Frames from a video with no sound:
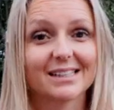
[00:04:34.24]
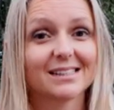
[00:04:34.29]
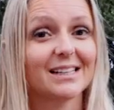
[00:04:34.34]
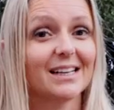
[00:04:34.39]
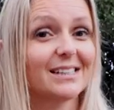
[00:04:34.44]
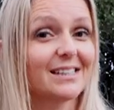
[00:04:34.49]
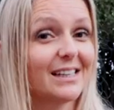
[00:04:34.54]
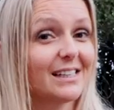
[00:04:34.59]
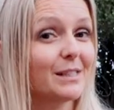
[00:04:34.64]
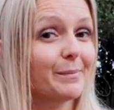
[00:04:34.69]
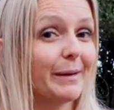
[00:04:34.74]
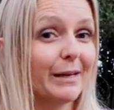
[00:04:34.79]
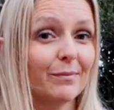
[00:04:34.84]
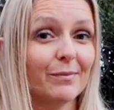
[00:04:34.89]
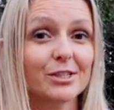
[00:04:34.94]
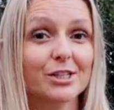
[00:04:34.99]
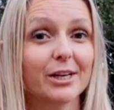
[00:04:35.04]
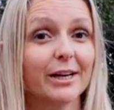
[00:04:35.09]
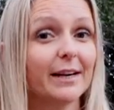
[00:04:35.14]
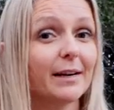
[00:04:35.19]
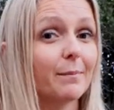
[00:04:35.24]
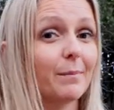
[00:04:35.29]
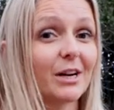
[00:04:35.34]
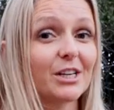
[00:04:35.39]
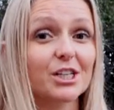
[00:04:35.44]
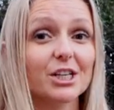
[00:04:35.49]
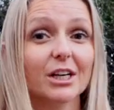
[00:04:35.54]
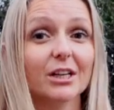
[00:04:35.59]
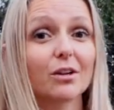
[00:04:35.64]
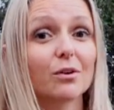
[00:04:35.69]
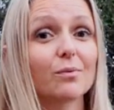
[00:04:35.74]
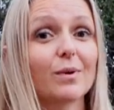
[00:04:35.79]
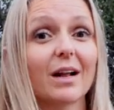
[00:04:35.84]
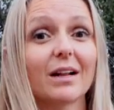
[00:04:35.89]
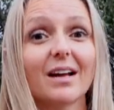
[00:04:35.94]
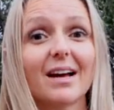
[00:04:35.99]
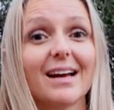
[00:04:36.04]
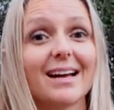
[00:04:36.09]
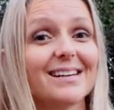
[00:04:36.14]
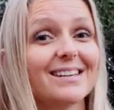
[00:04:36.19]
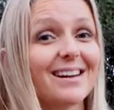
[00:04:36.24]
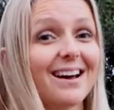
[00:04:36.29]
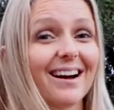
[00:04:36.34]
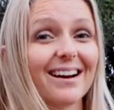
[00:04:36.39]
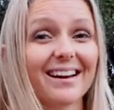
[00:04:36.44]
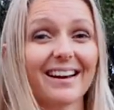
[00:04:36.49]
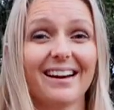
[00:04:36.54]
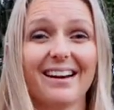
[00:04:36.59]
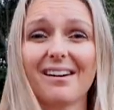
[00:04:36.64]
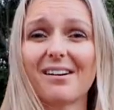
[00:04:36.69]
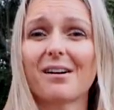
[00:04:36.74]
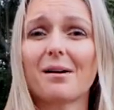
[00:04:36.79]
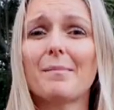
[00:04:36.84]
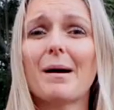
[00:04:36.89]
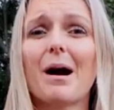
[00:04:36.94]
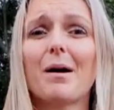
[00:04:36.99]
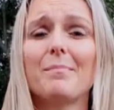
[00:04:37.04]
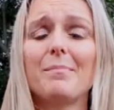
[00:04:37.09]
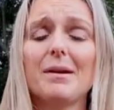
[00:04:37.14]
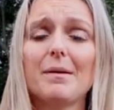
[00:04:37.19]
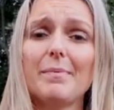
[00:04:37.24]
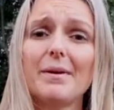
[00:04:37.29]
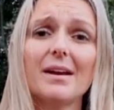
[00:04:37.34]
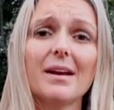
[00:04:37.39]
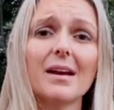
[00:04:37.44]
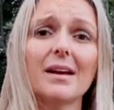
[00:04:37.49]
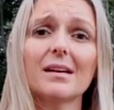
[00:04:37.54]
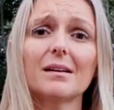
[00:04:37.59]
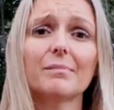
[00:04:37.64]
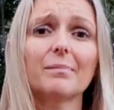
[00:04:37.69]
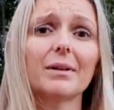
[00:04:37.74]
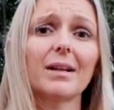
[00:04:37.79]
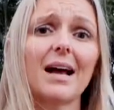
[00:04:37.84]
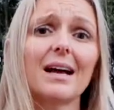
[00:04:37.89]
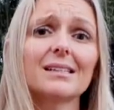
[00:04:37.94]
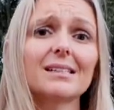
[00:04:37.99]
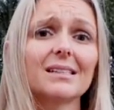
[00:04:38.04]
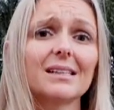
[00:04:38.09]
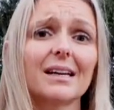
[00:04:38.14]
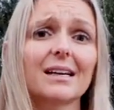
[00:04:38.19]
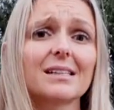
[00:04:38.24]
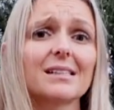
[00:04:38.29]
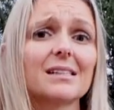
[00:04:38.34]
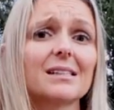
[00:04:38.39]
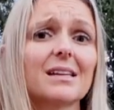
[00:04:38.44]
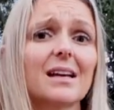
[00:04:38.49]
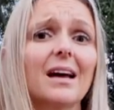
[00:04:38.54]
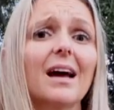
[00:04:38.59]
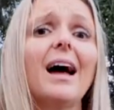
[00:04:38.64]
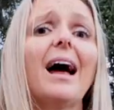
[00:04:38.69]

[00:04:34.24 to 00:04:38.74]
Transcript: Does this mean we should eat a bunch of chlorella and not care about BPA in plastics?